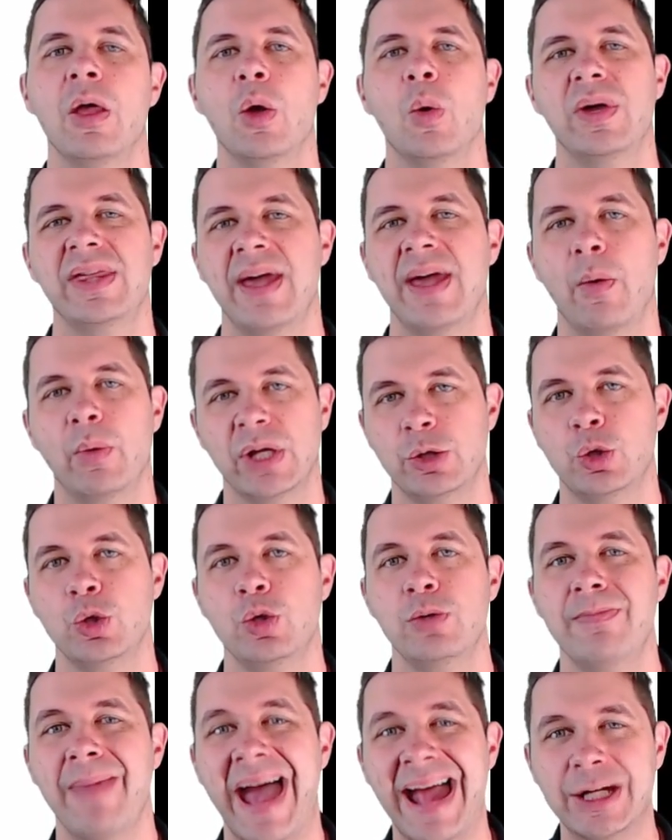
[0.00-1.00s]
We then want to
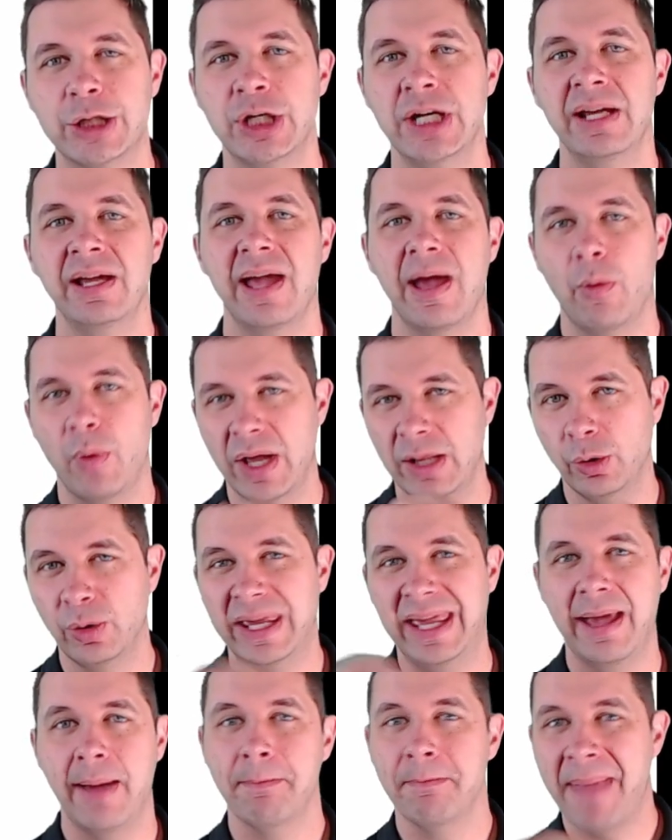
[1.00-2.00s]
do matching, and we're
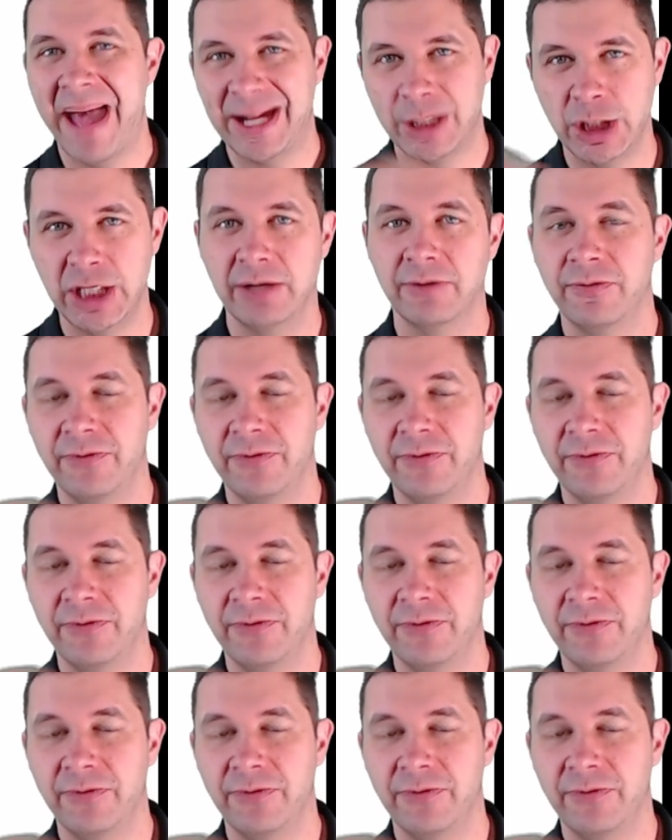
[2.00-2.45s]
looking at matching